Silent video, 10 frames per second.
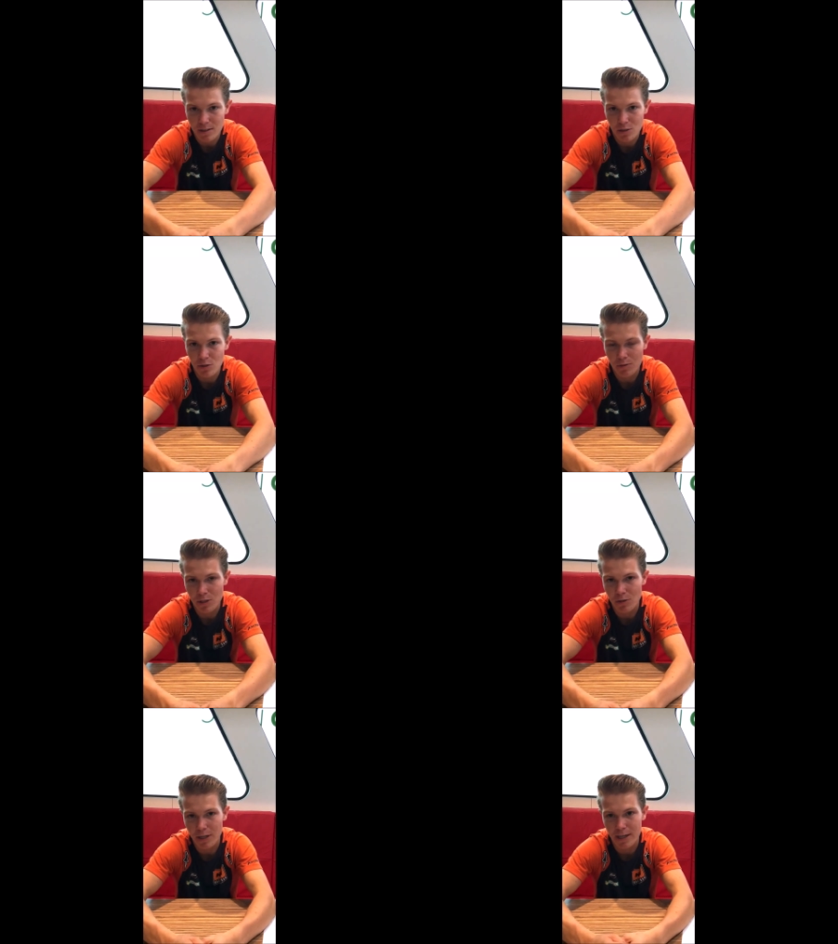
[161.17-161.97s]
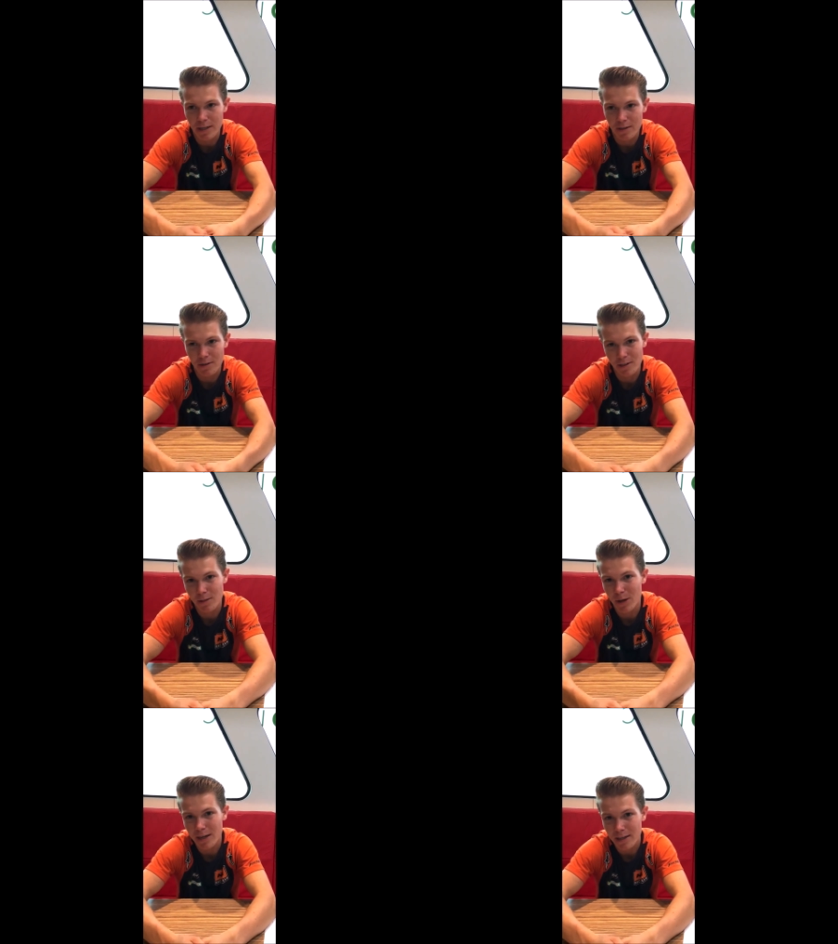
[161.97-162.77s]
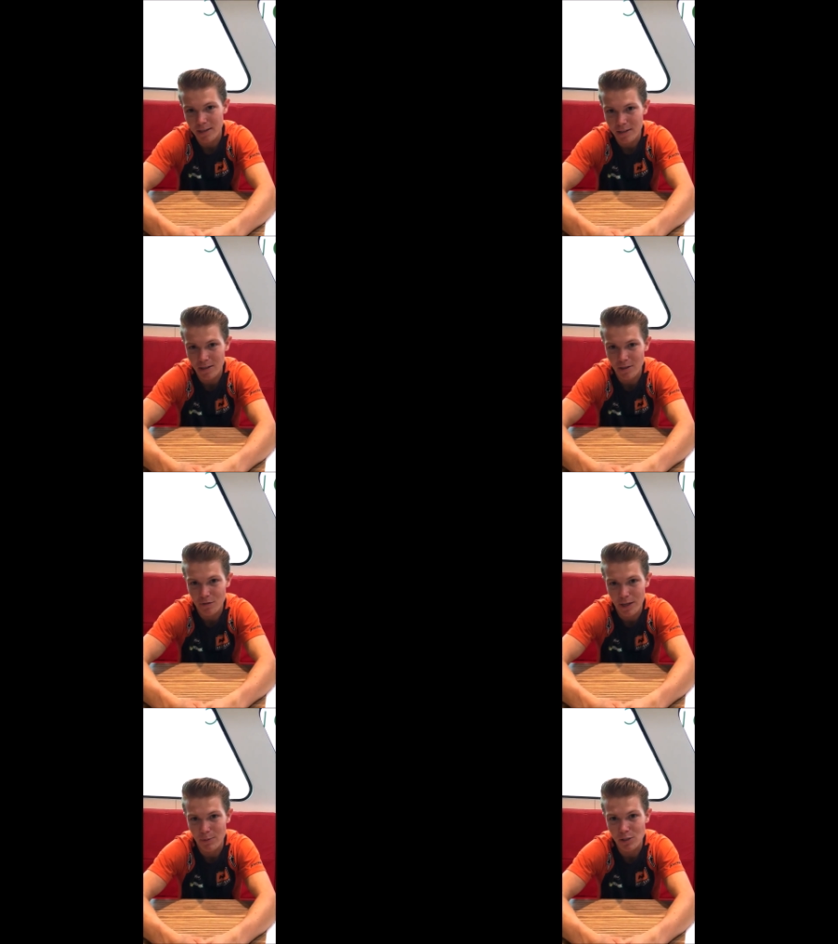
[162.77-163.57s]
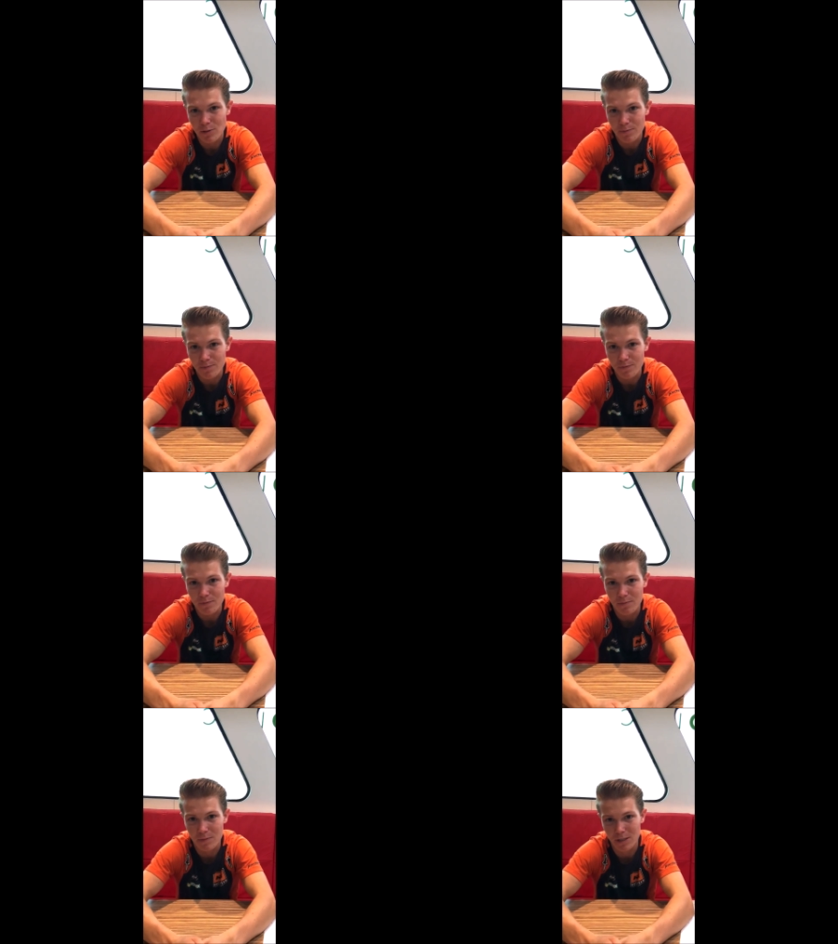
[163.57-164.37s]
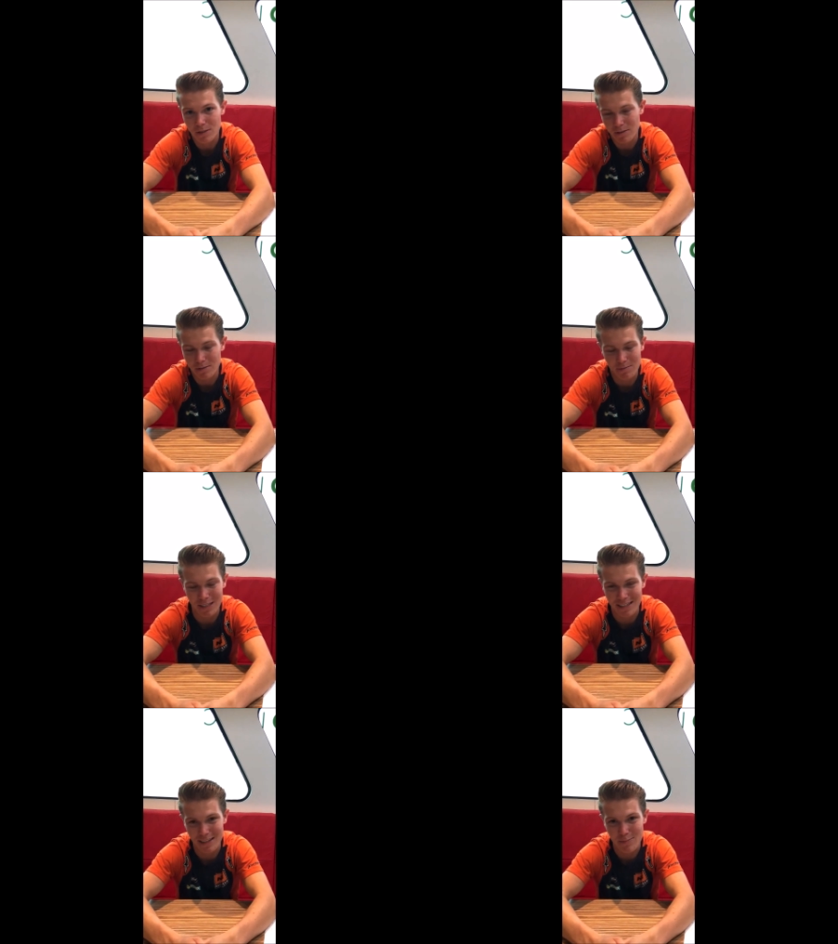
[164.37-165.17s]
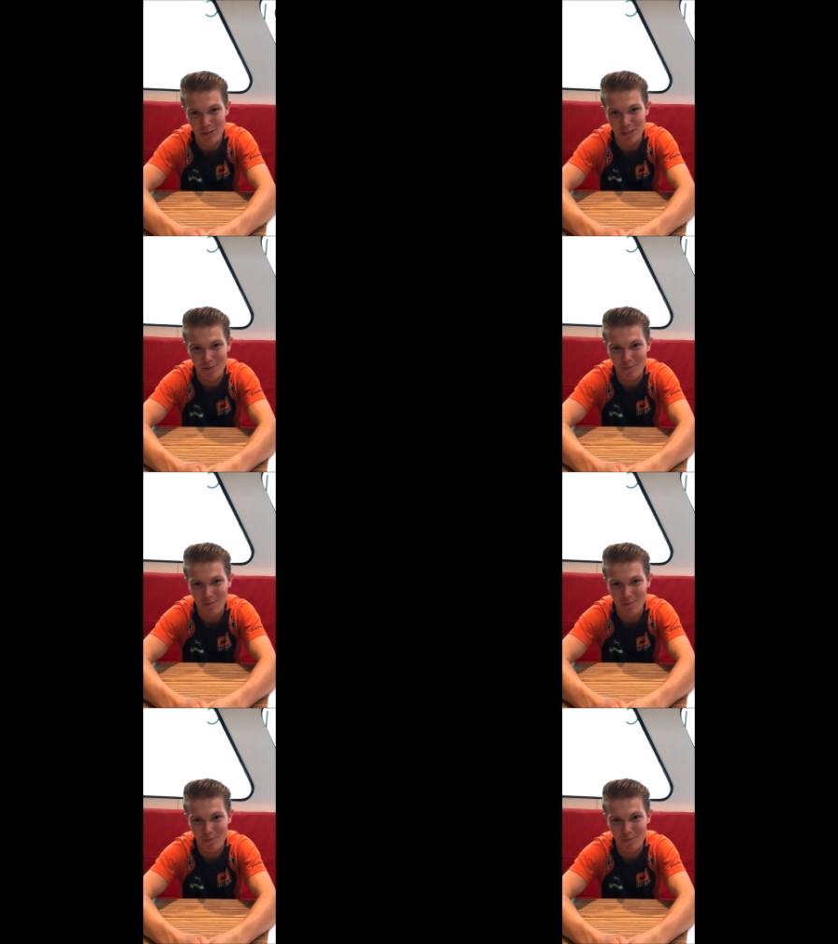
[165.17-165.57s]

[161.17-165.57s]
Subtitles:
The suit was okay, only the bike had a lot of damage, but it happens.